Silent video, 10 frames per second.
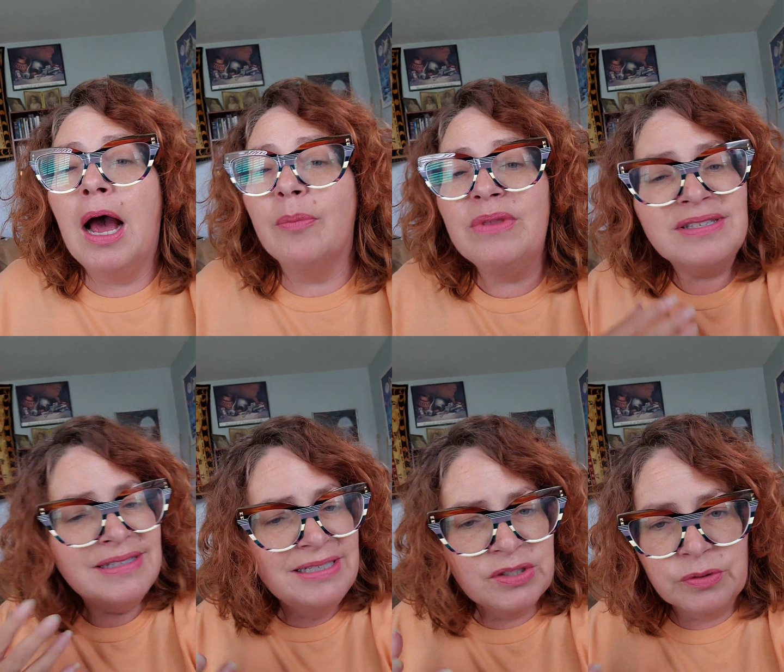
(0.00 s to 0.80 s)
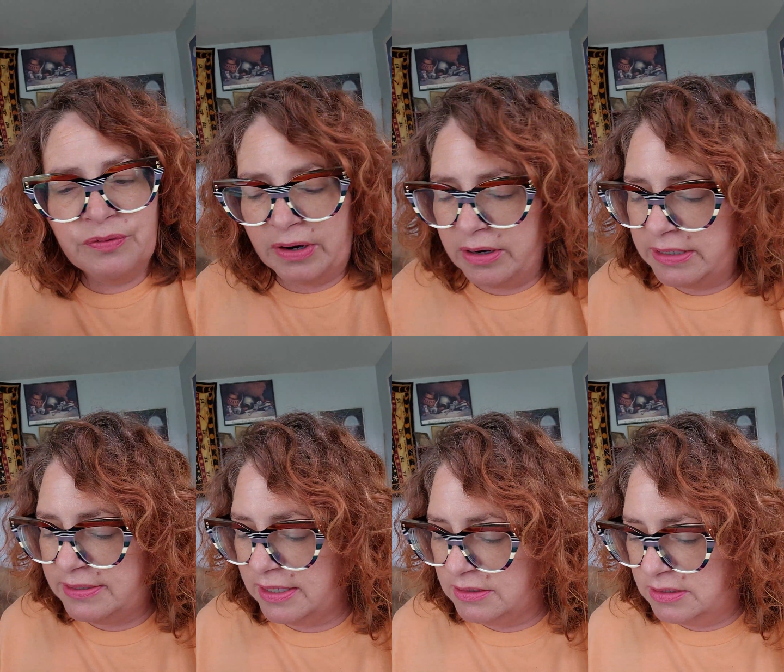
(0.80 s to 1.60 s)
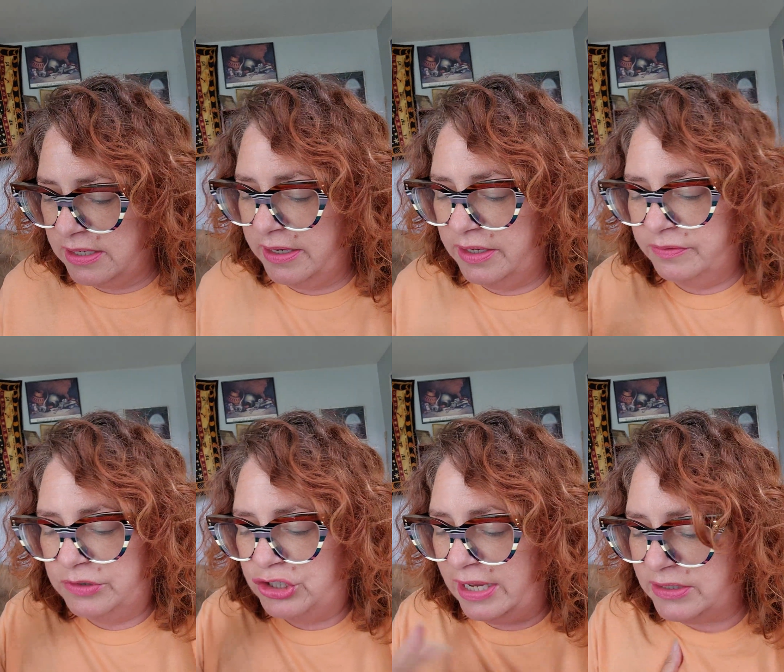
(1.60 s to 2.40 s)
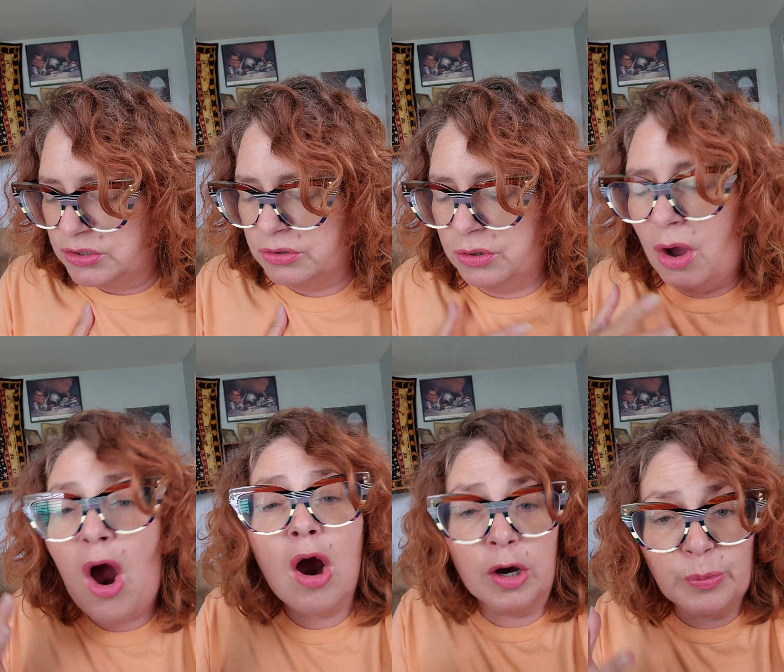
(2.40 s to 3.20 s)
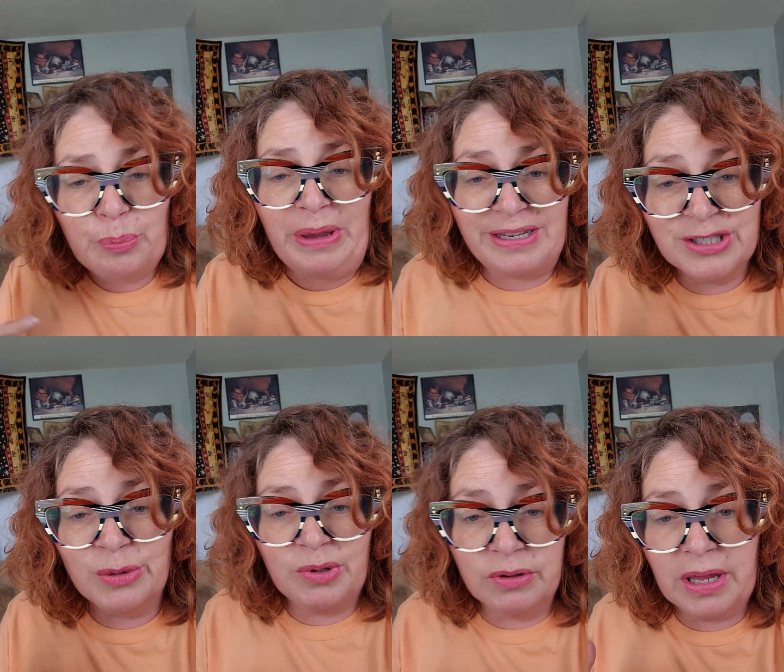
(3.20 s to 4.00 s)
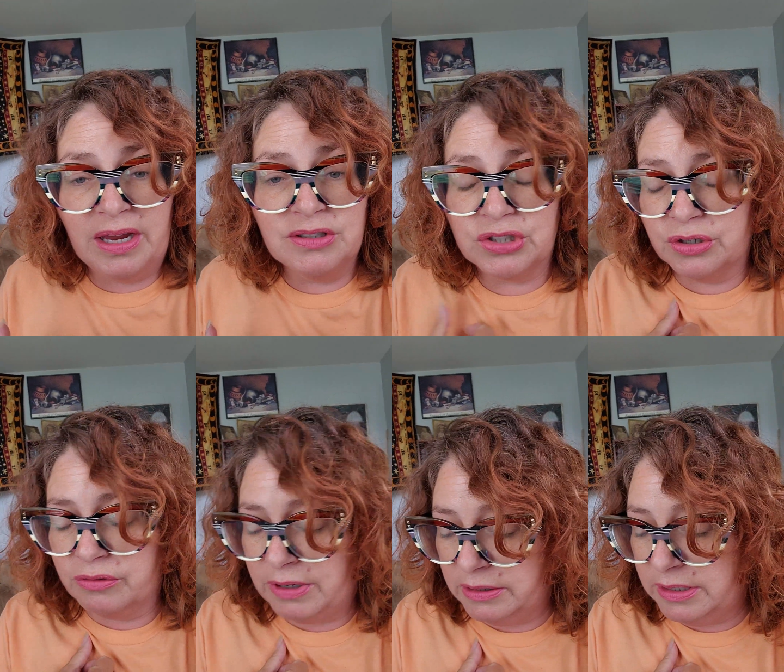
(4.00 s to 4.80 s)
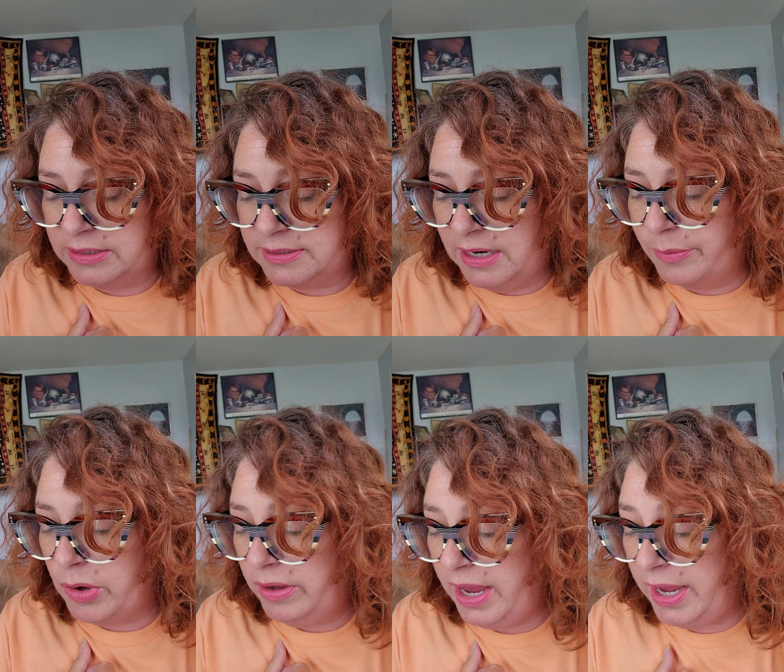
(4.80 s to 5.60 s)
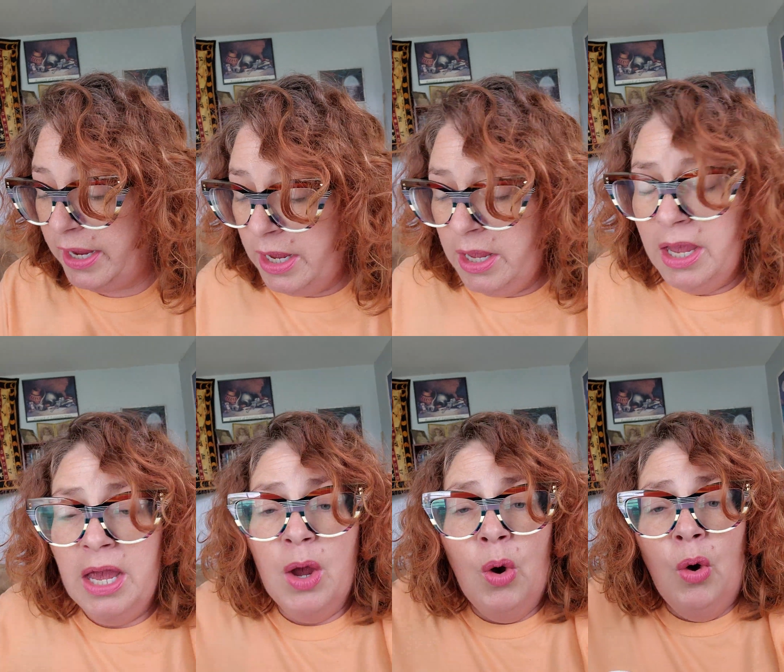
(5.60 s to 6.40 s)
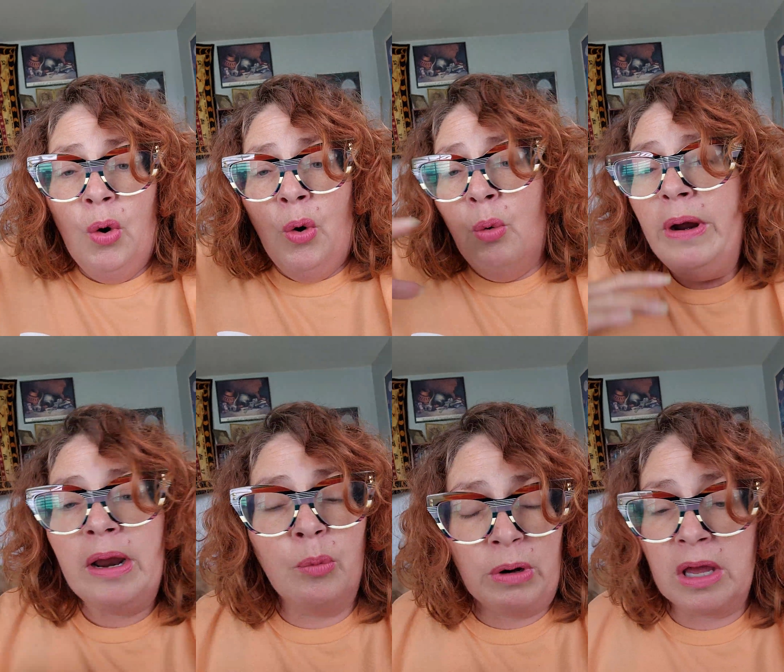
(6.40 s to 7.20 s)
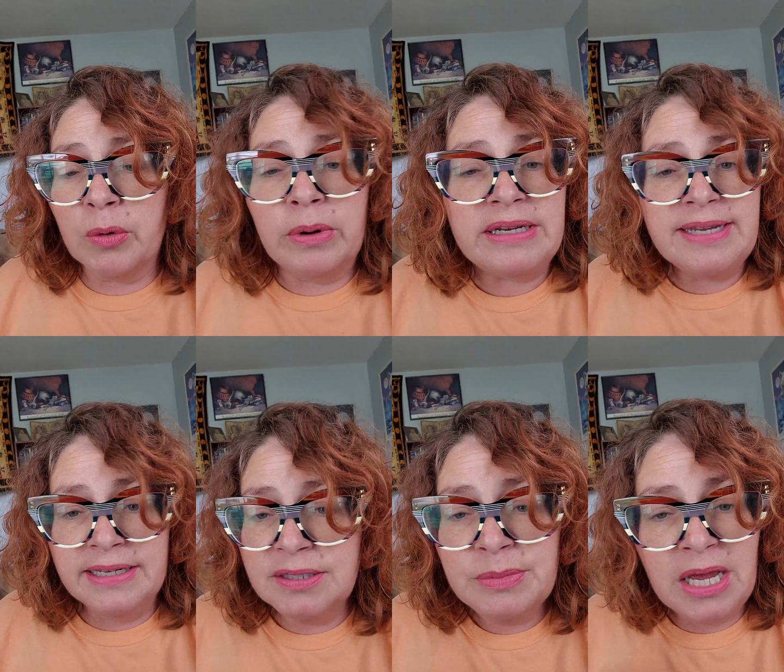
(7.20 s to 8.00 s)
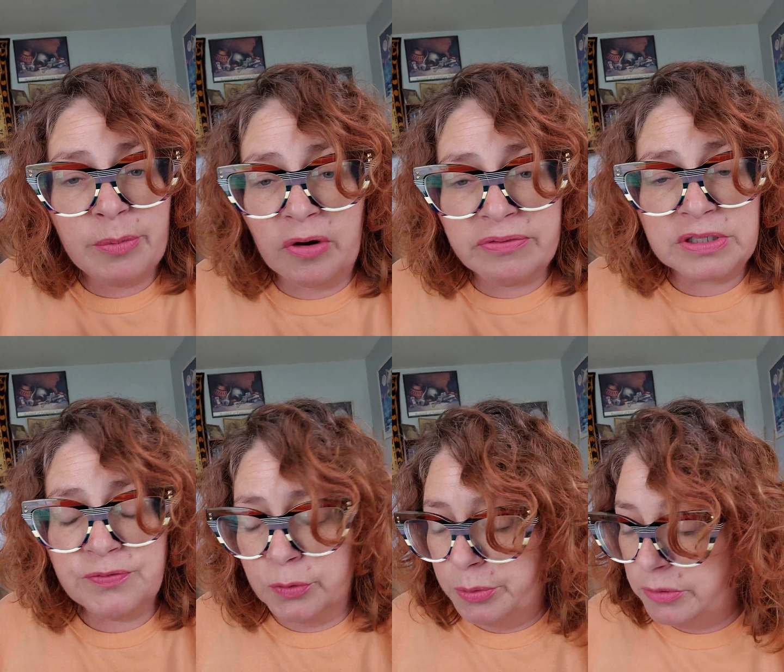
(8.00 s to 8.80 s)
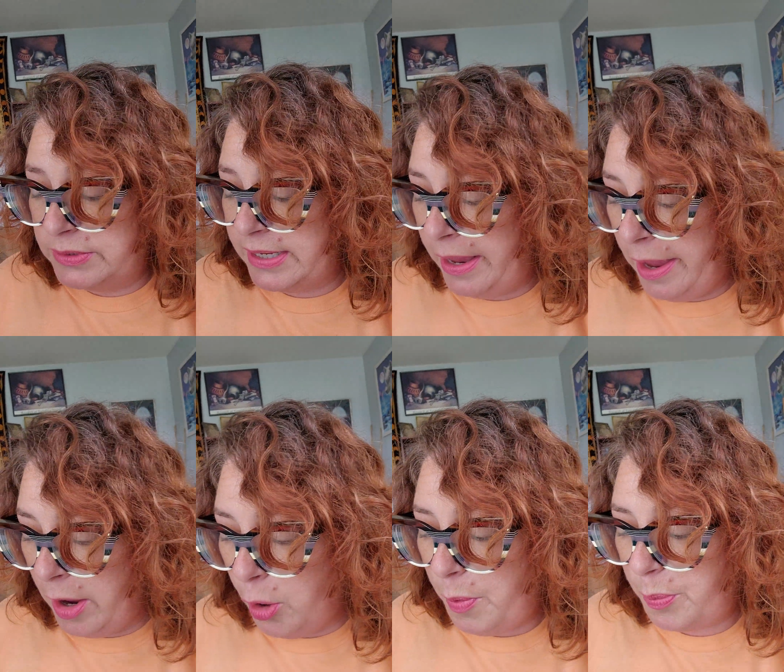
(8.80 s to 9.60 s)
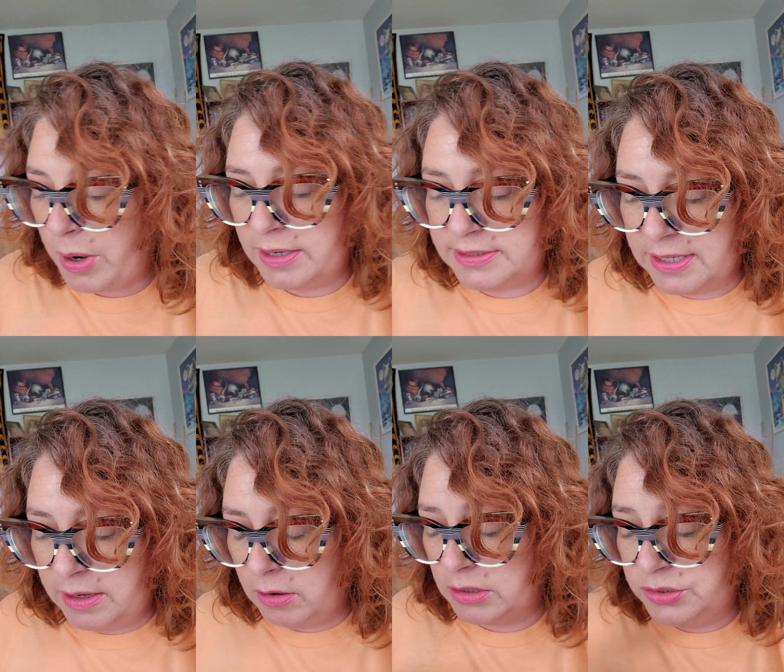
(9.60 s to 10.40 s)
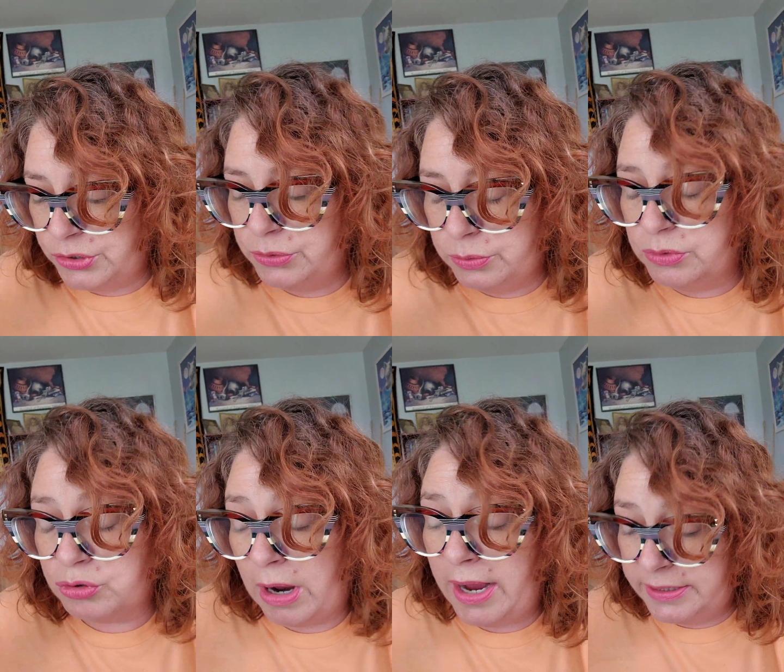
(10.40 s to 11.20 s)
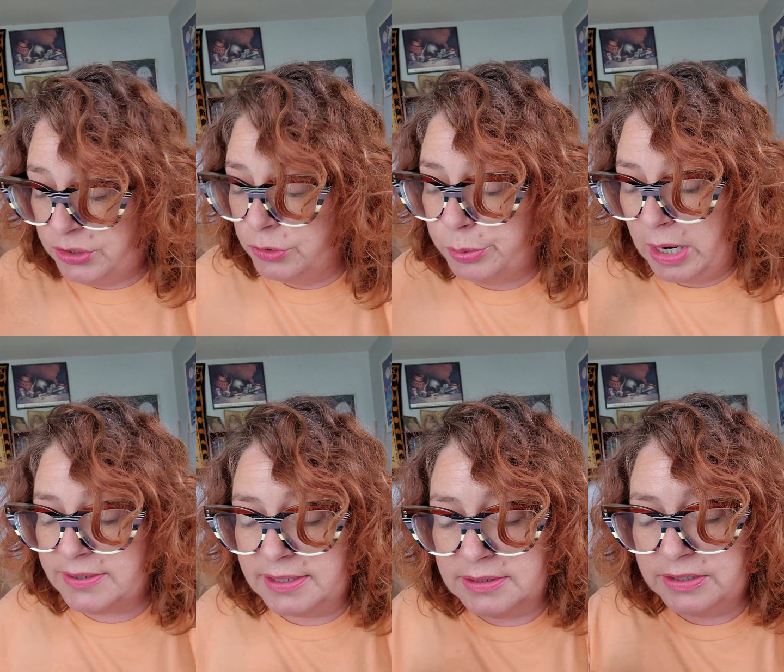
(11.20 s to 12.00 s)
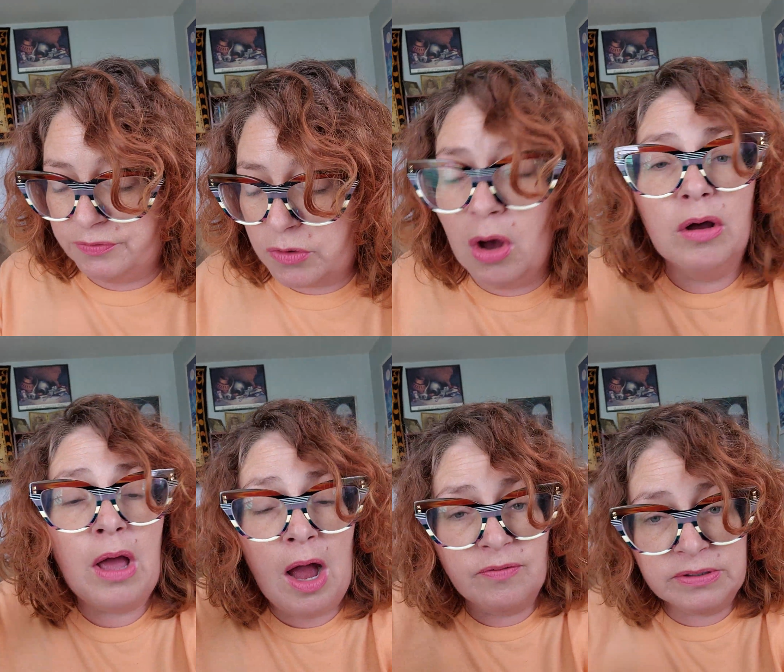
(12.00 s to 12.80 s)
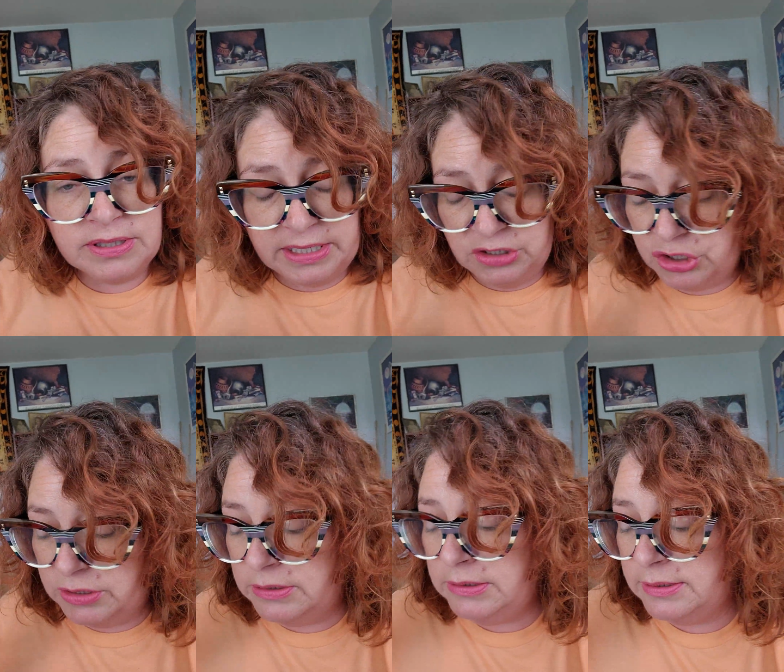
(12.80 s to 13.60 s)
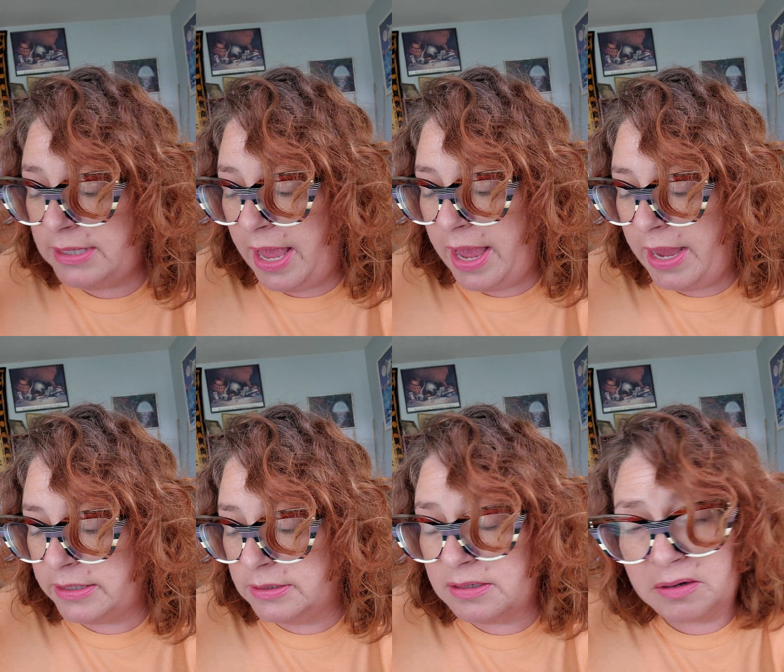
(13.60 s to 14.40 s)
this leads to a very sensitive, gentle, heart-based communication around this time. Okay. We're going to want to take some time over this full moon to help process or to try to process difficult conversations and